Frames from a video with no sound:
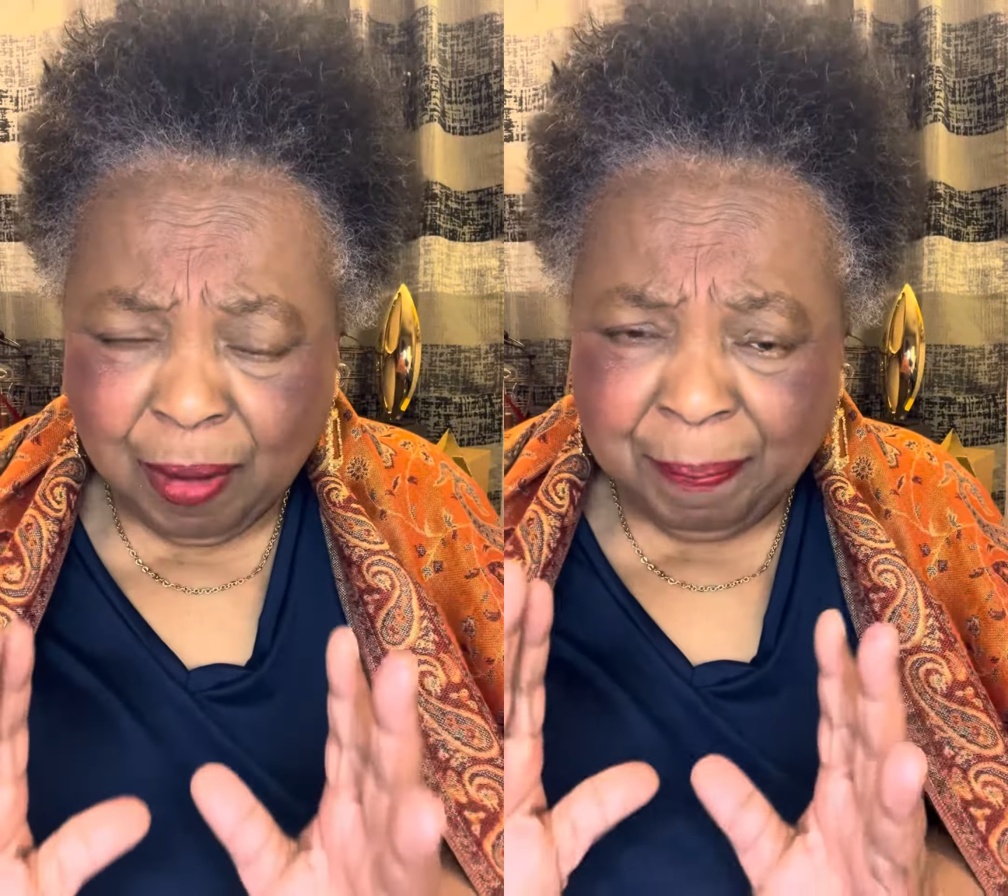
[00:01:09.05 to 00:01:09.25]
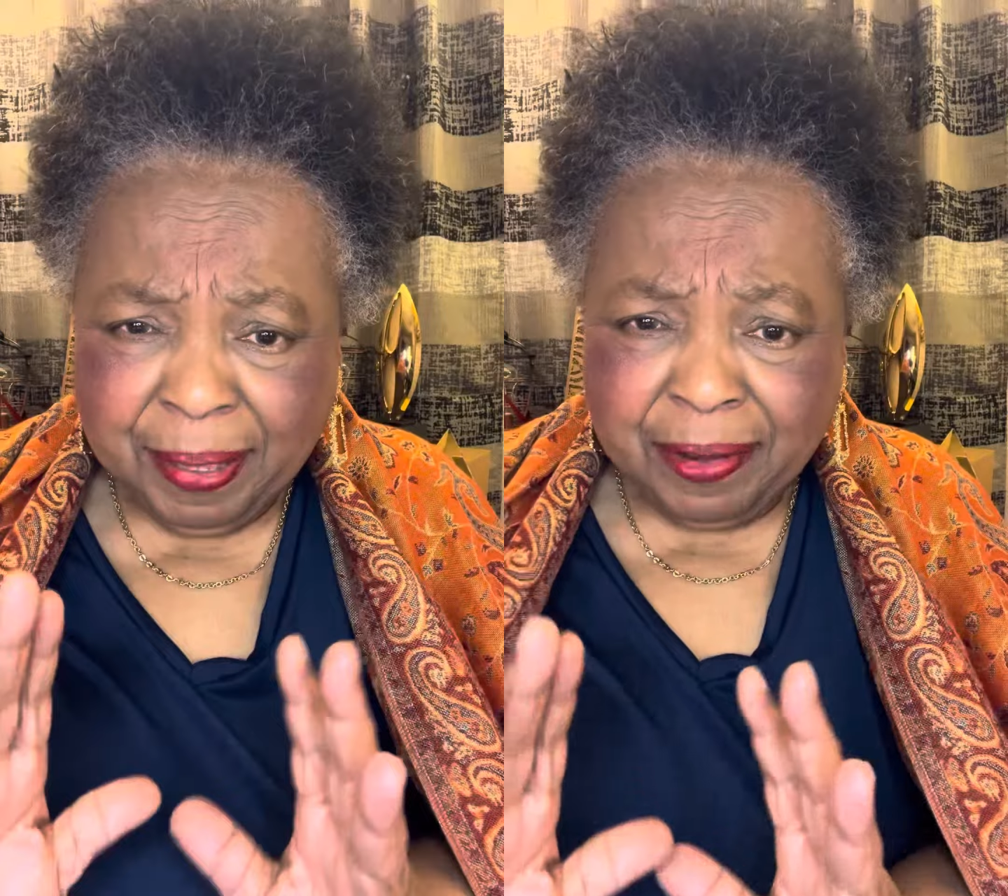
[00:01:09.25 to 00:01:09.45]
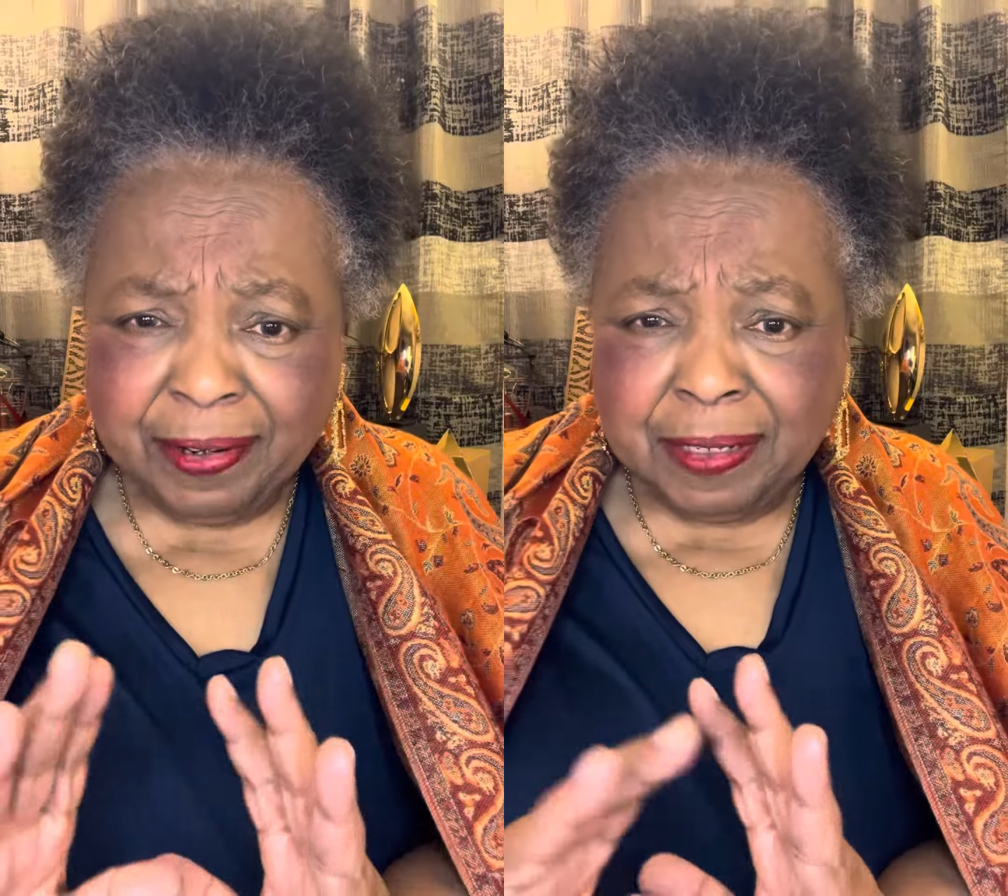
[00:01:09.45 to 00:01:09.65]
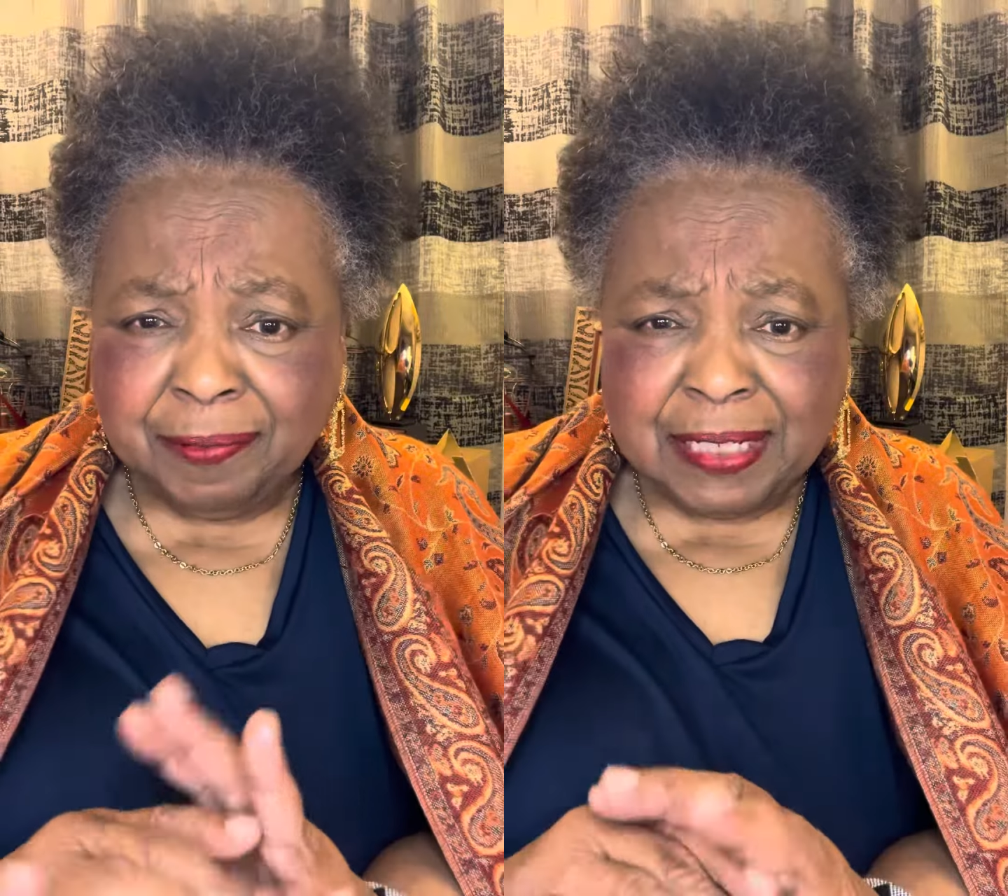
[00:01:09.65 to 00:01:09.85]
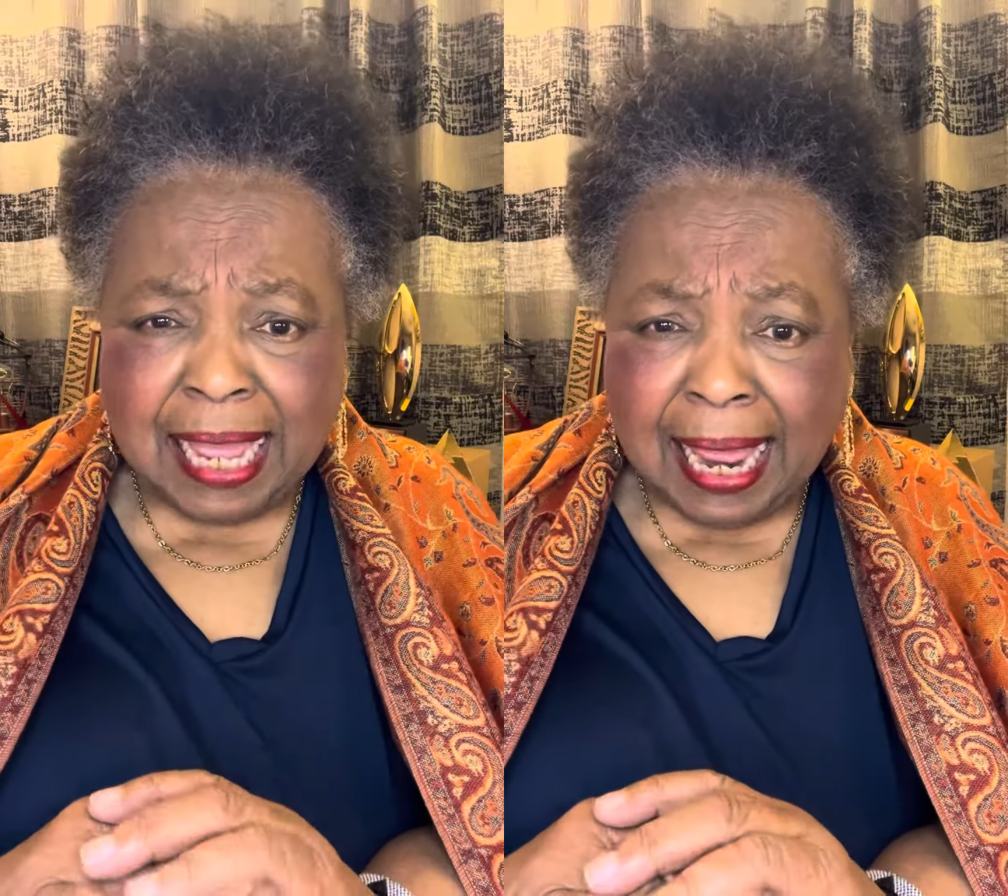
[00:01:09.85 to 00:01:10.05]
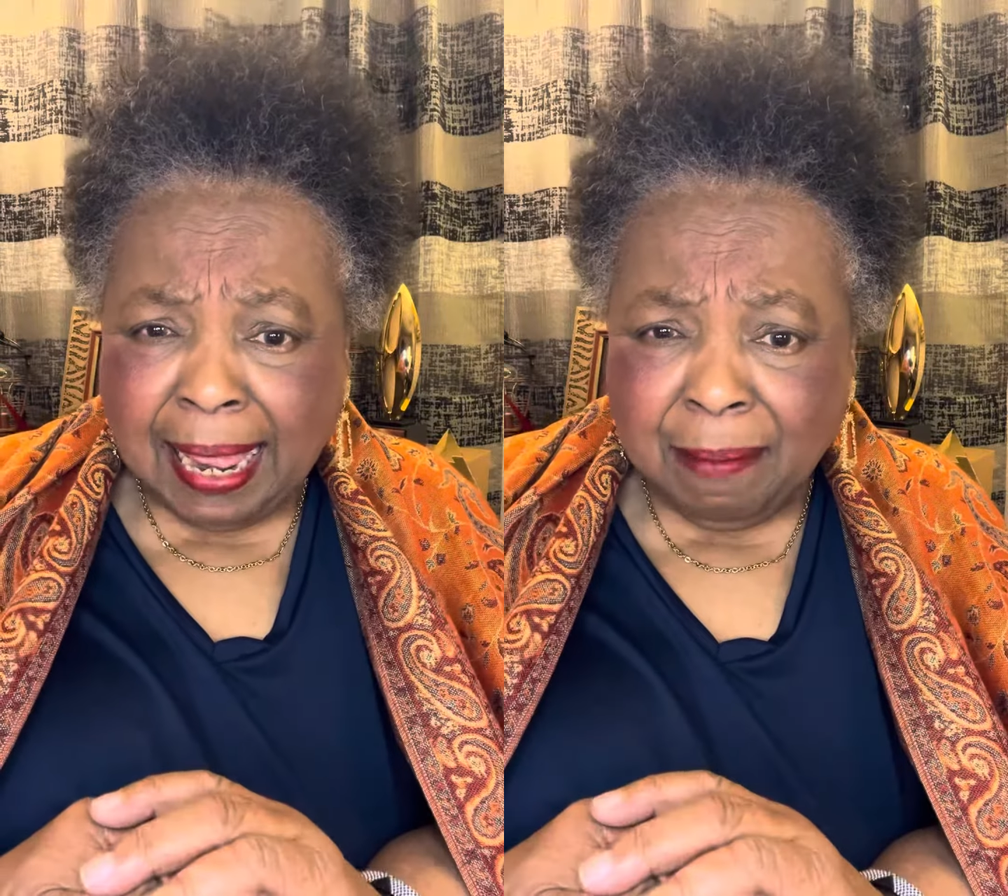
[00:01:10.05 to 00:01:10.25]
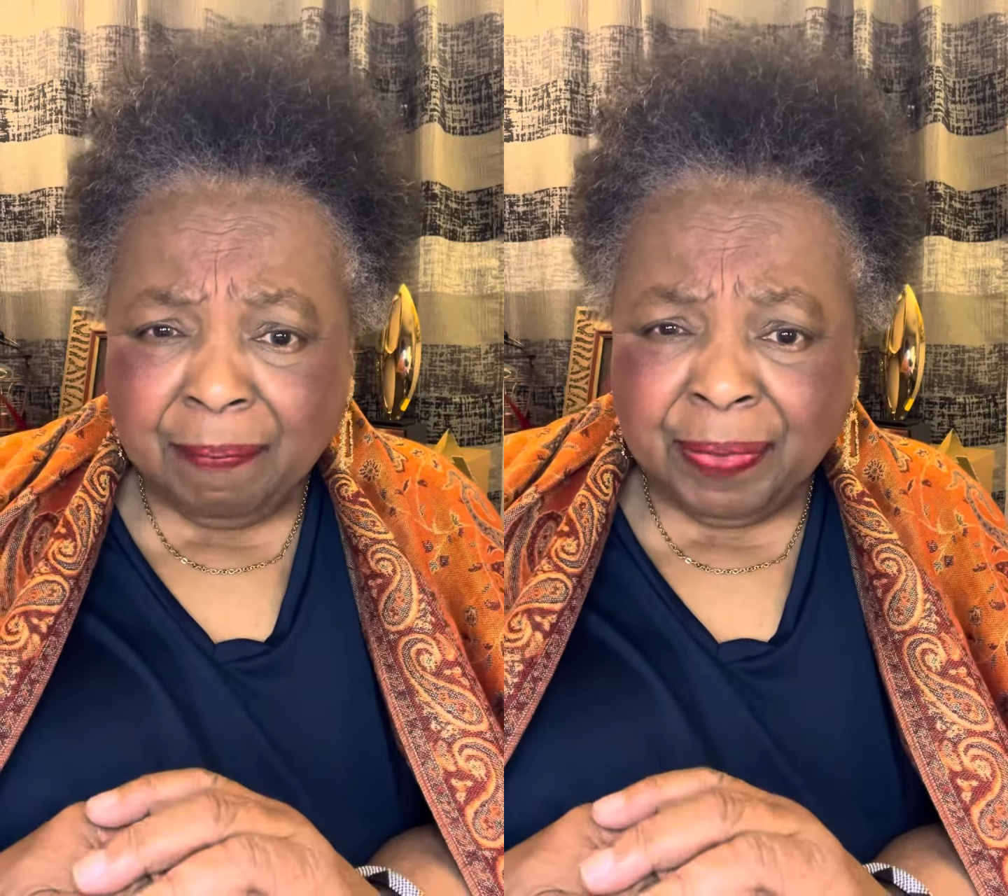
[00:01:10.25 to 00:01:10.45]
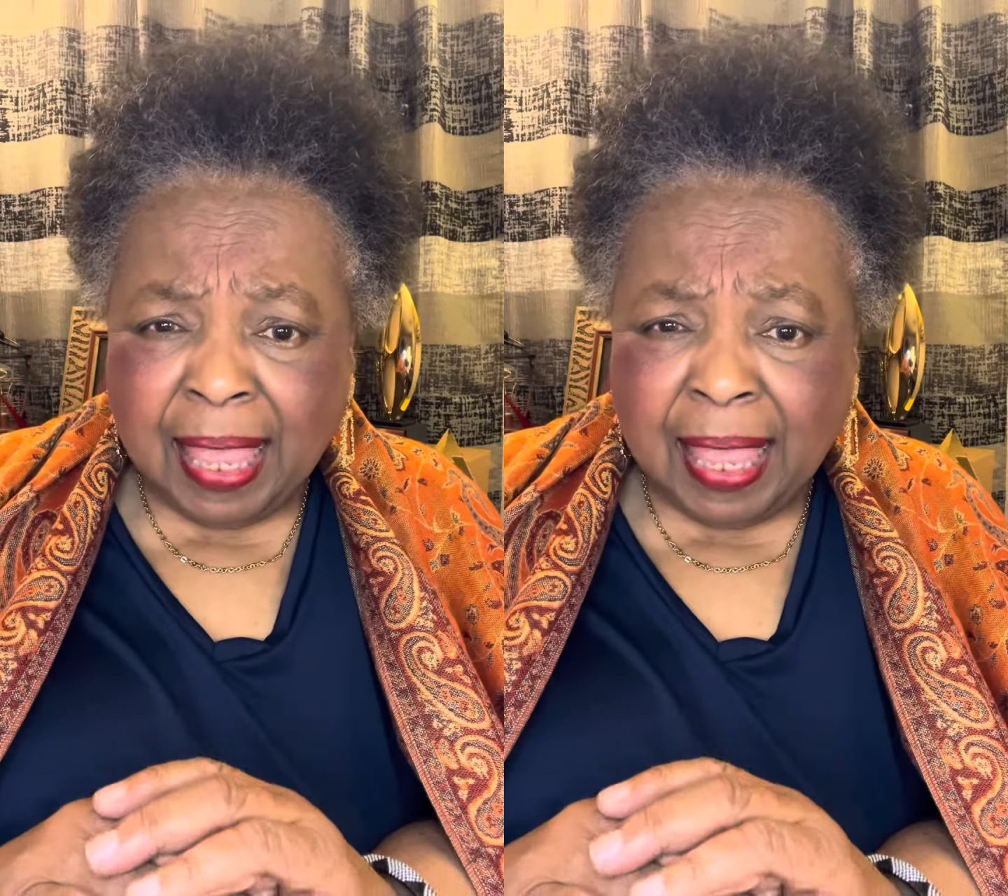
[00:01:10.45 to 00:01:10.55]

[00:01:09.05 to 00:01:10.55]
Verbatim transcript: a period of time